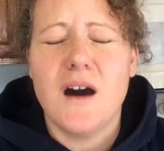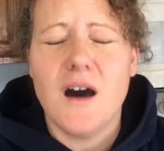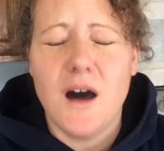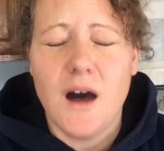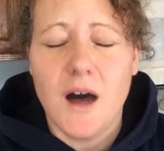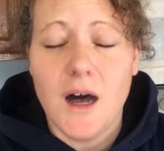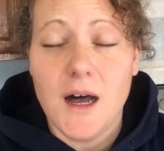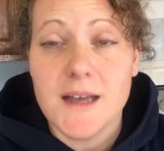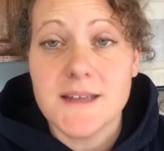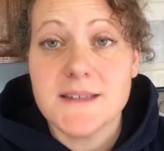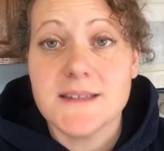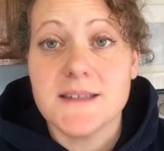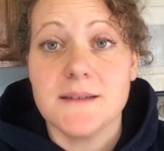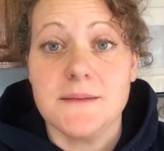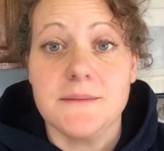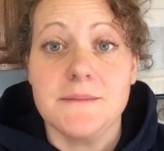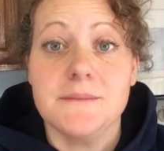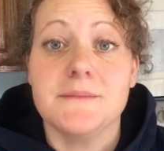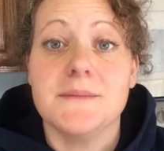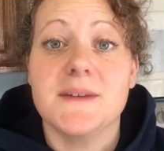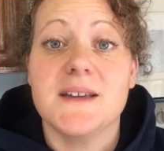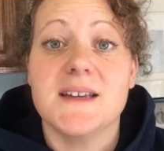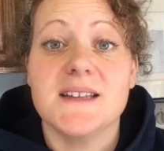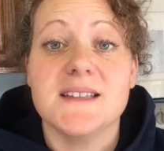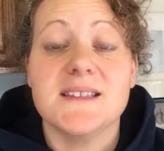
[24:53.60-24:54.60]

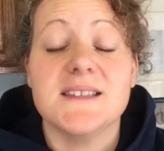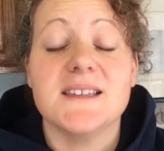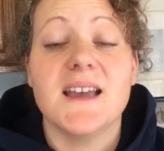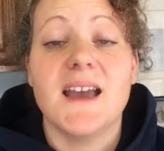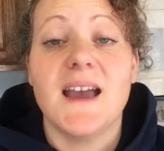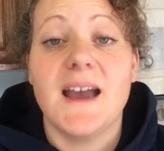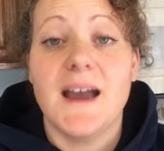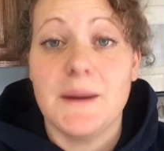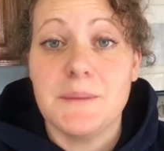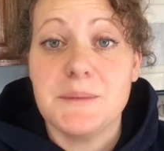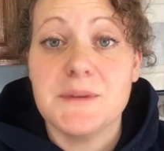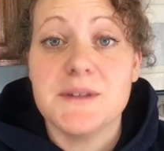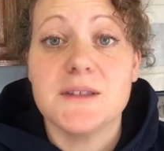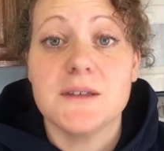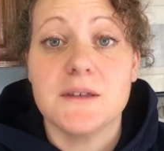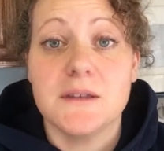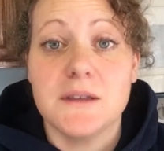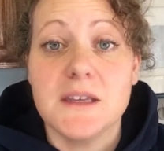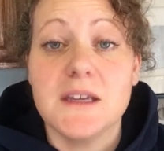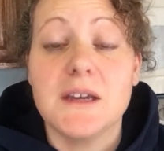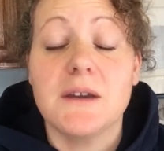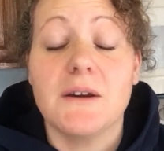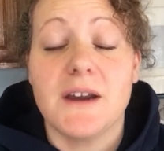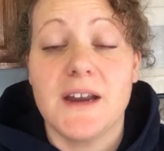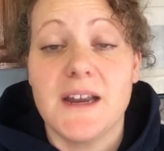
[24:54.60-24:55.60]
awesome. It's
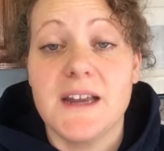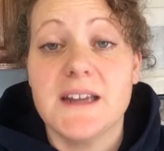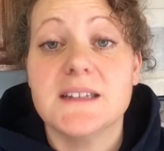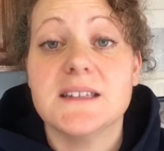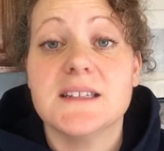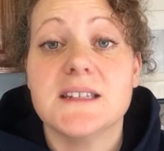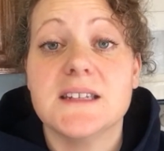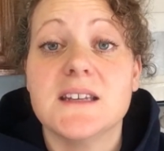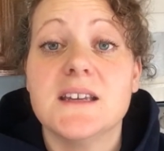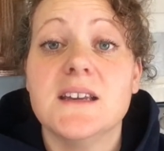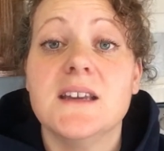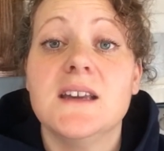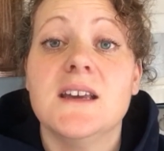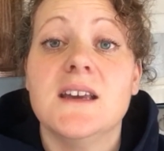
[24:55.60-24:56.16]
absolutely great.